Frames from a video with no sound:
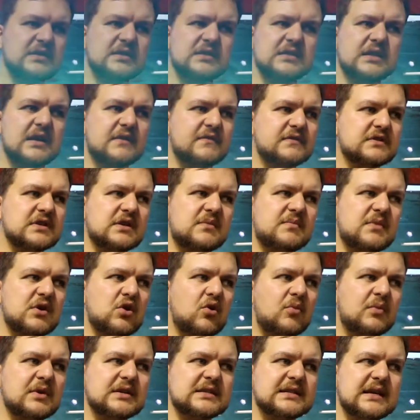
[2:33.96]
of the stuff is going to
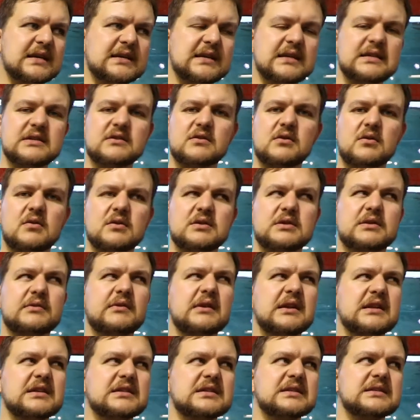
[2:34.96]
be almost identical. It's
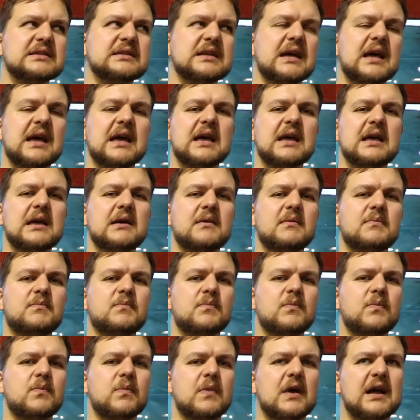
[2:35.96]
really just a
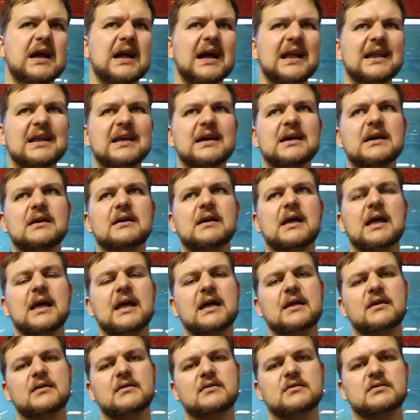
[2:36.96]
color
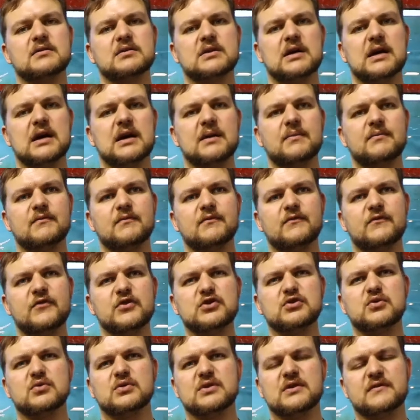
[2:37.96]
and
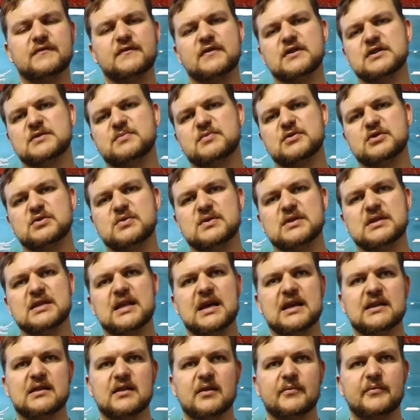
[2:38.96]
visual difference
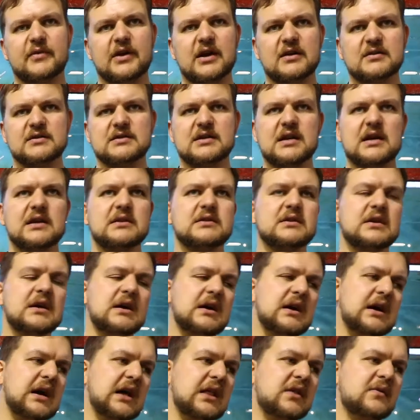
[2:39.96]
between that and the brown skate.
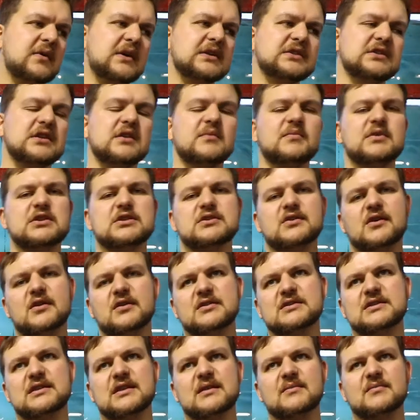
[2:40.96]
Otherwise, you're going to be
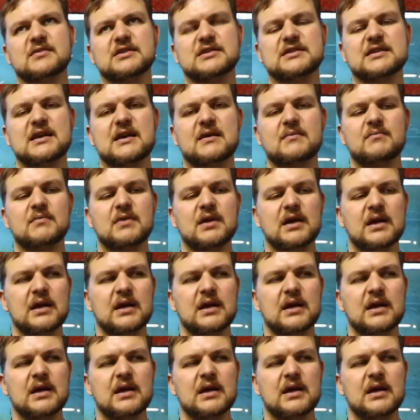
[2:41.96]
targeting them the same.